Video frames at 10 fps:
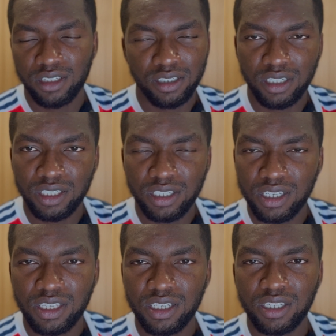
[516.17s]

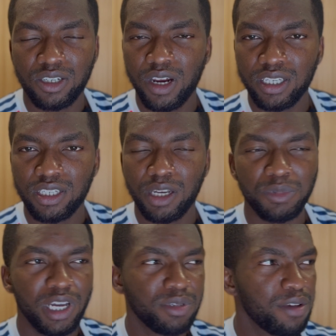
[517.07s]
it's crazy.
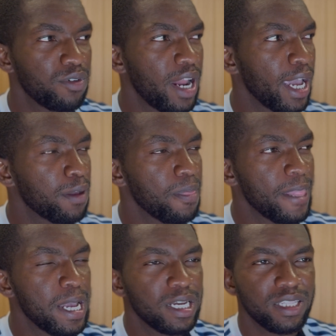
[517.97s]
Sometimes I feel like
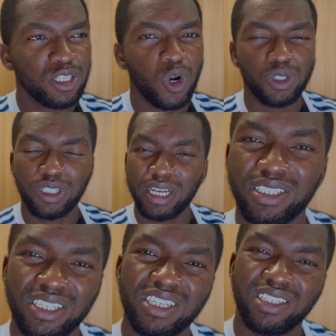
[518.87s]
this contract
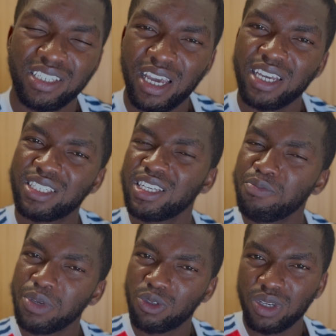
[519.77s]
is in
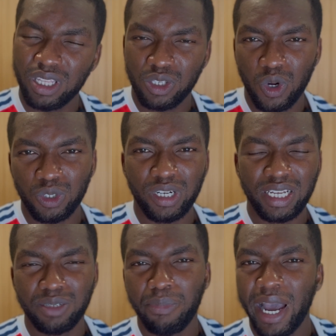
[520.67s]
between this
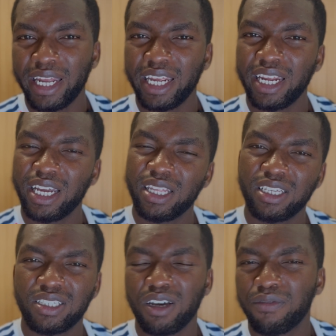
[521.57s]
contract binding and
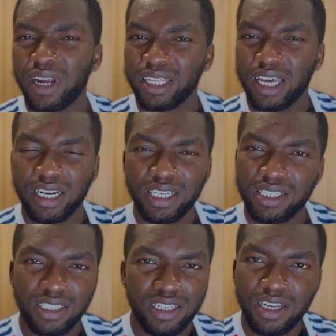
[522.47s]
stuff like that.
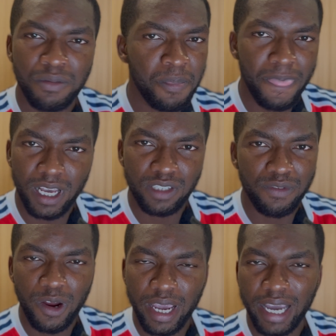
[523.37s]
It's
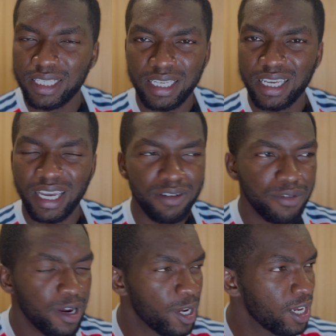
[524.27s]
very hectic and
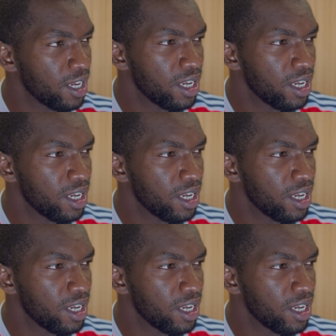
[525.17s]
very,